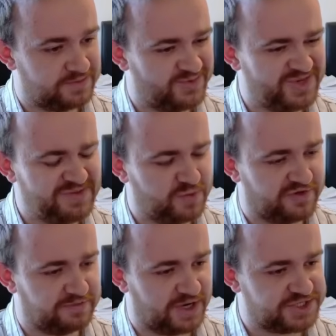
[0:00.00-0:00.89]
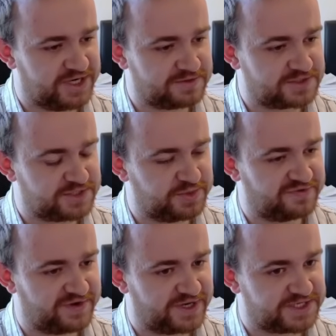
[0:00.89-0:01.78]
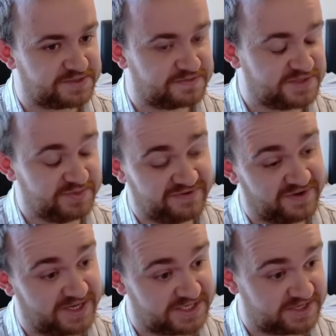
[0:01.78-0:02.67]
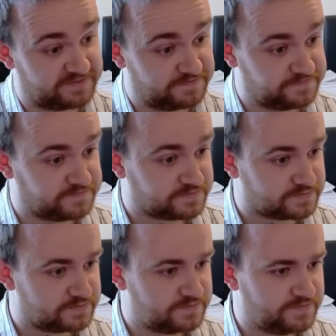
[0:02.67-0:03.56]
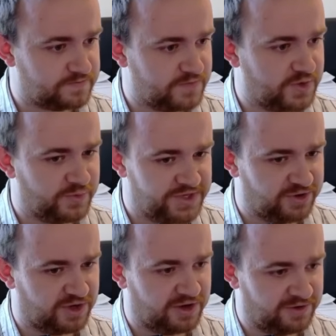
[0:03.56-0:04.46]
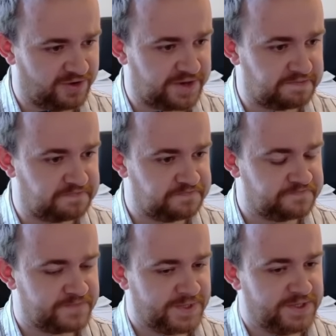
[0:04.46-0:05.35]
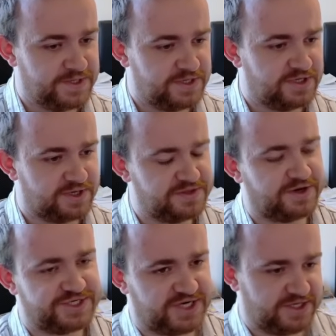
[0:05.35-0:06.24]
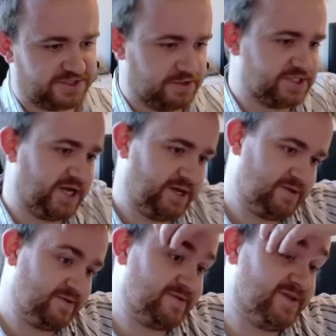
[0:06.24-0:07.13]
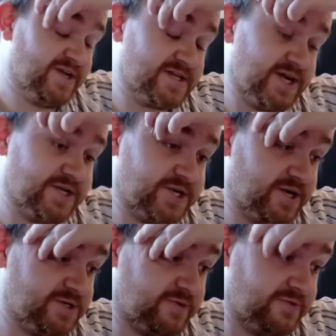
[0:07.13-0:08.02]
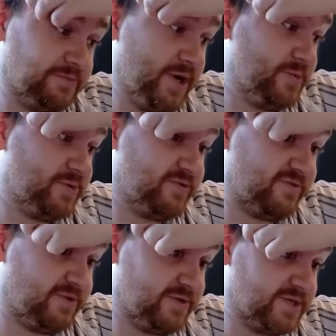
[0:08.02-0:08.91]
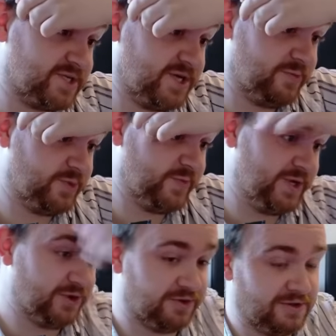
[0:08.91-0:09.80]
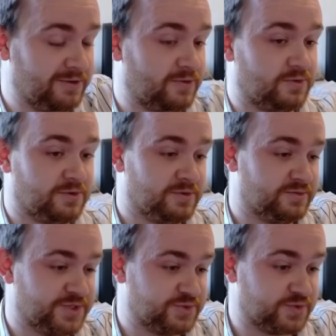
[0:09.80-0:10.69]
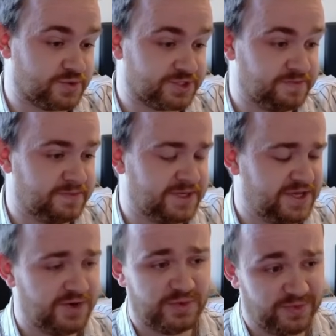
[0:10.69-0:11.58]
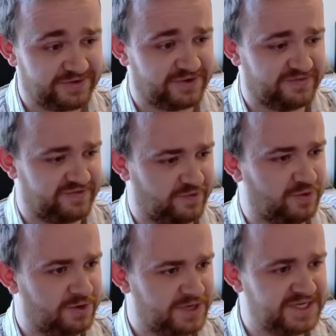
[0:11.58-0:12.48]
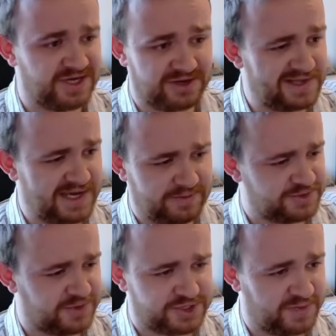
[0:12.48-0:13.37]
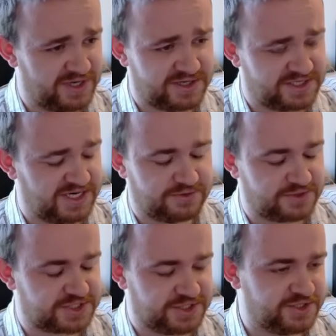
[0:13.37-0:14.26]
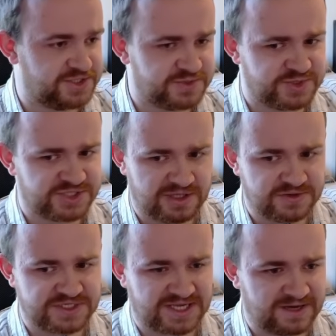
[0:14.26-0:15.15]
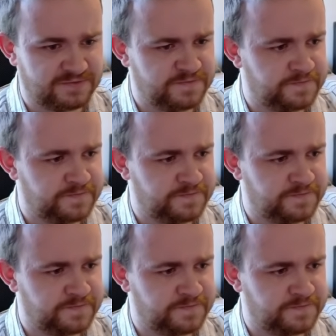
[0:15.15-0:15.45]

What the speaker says: We didn't whiff much else, to be fair to him. We got our 9 Shanks on 10, then a 10 Shanks off the Beckman on the following turn. We got the Law, which was awesome. We whiffed on 4. His early game was much better because he had all the searches, which slowed us down.